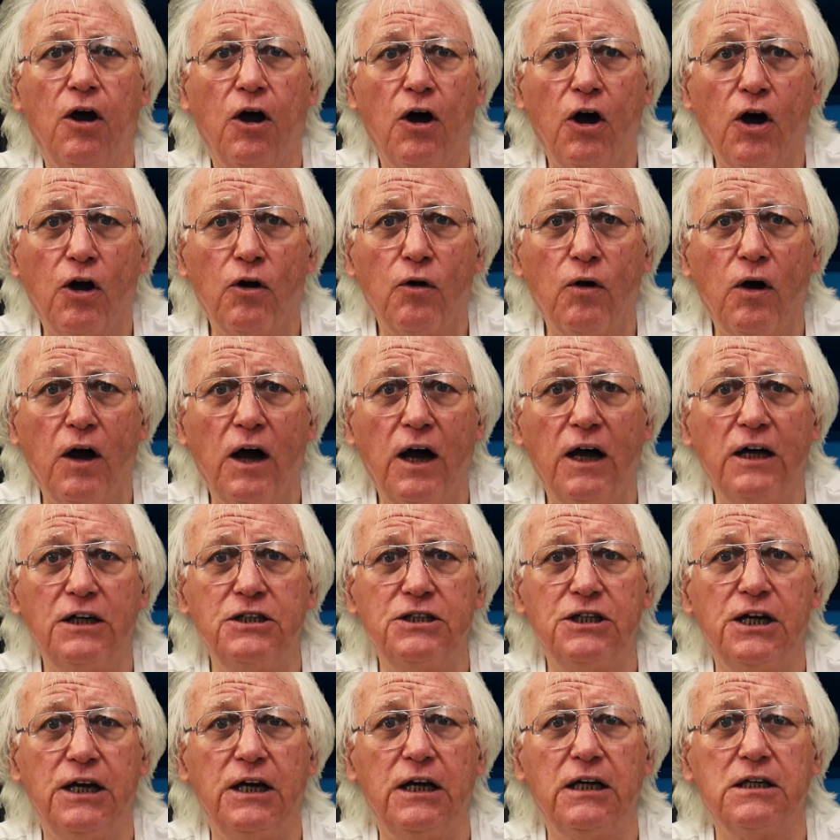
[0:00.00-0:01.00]
oral
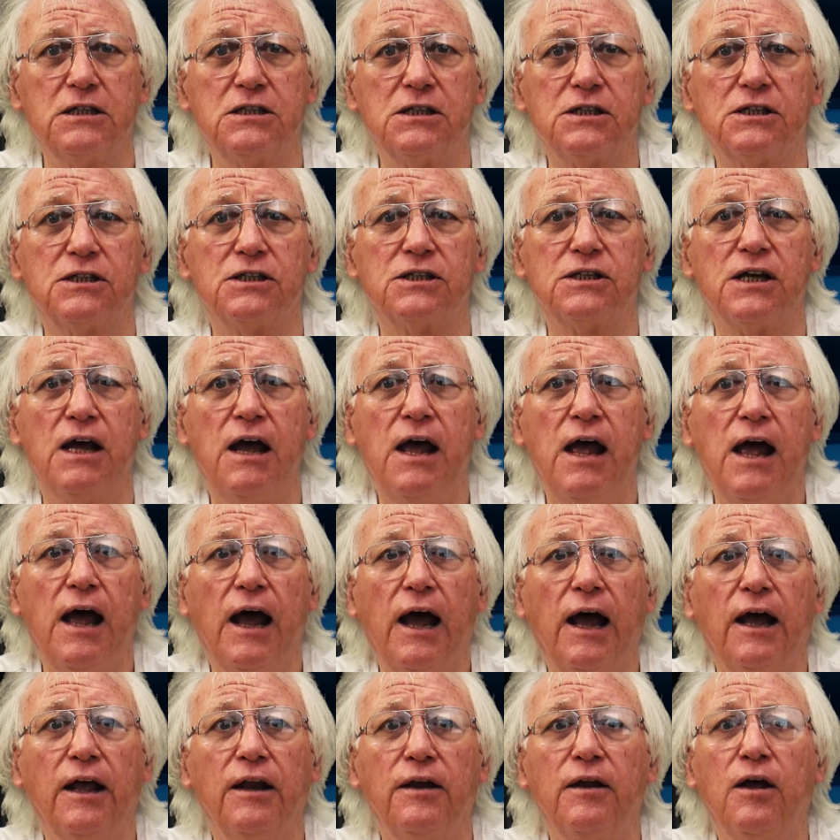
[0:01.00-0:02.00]
hygienists,
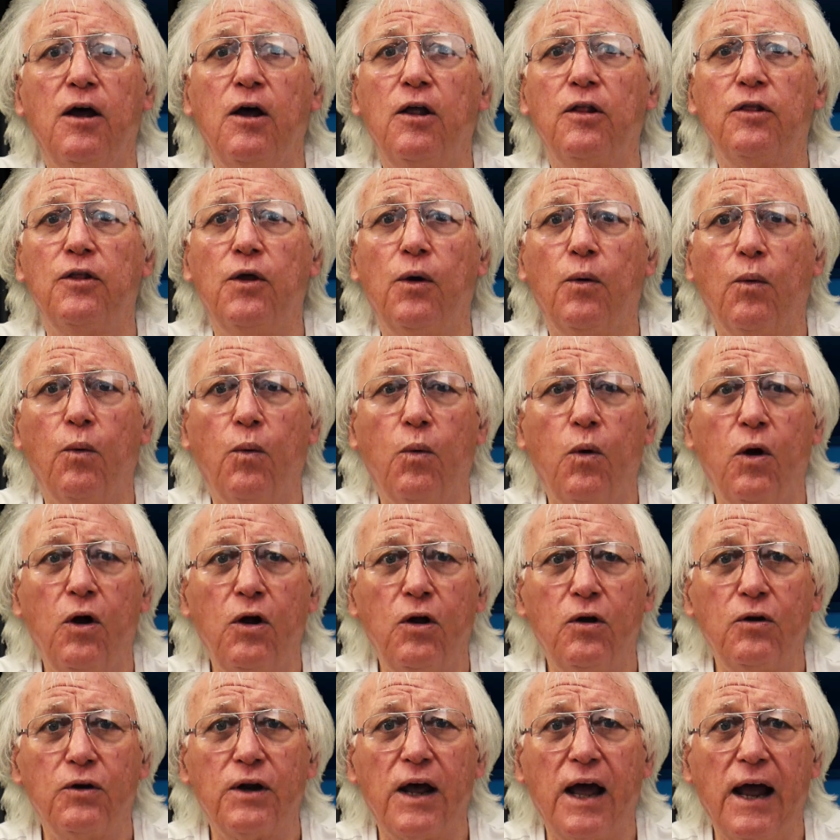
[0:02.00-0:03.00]
and the
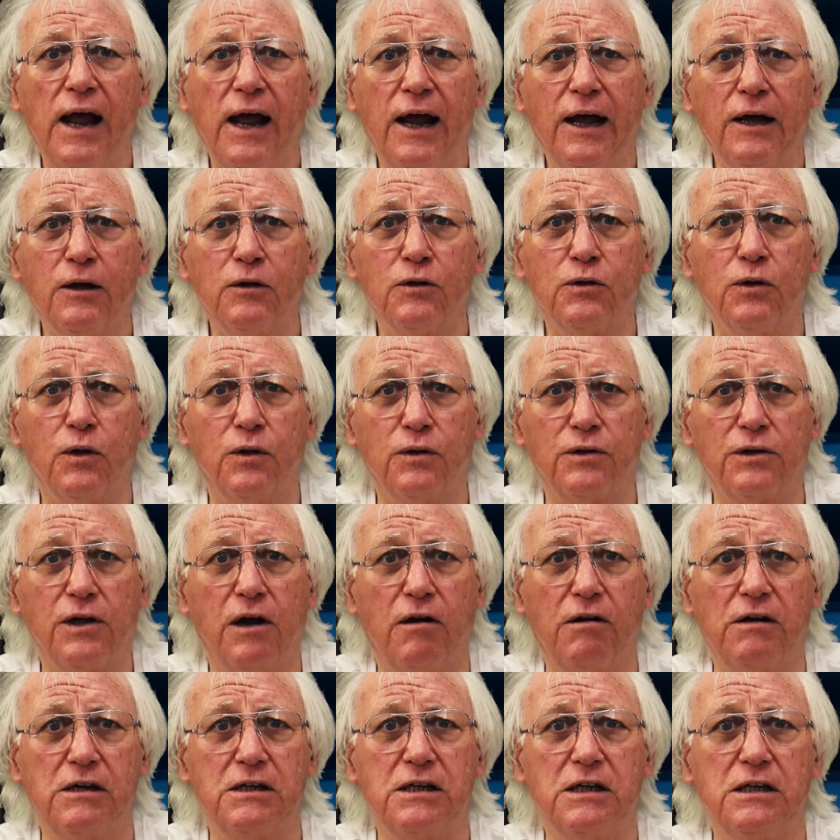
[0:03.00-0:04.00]
World Health
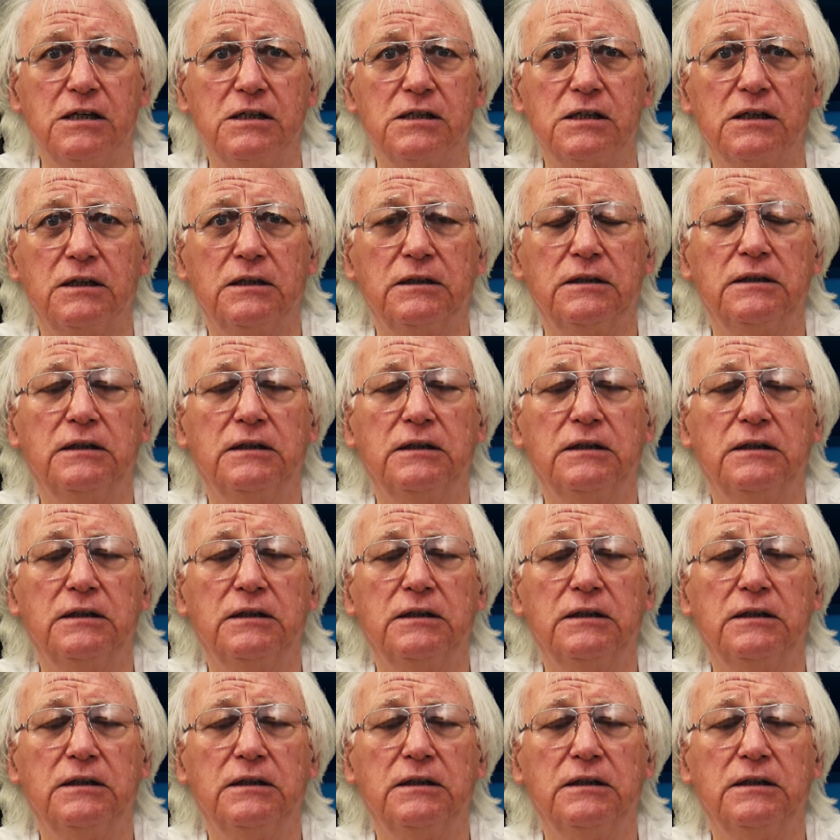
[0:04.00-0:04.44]
authorities